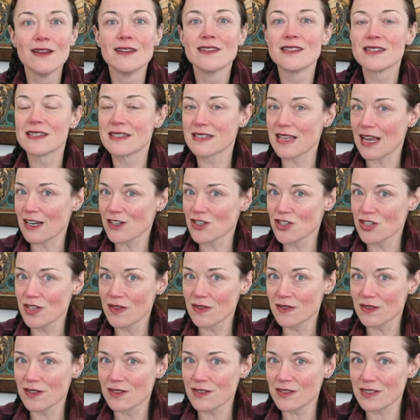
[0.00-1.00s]

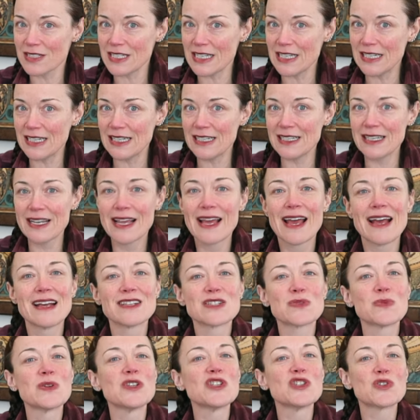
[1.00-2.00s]
section 13,
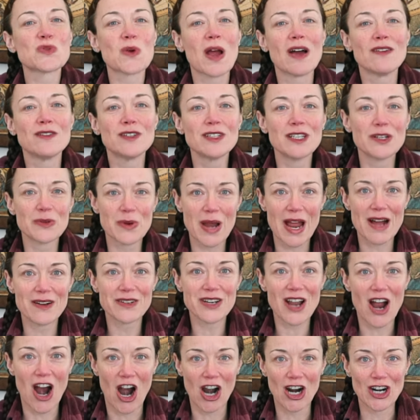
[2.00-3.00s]
as we travel
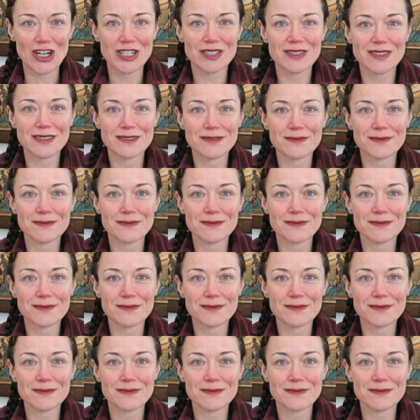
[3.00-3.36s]
around art.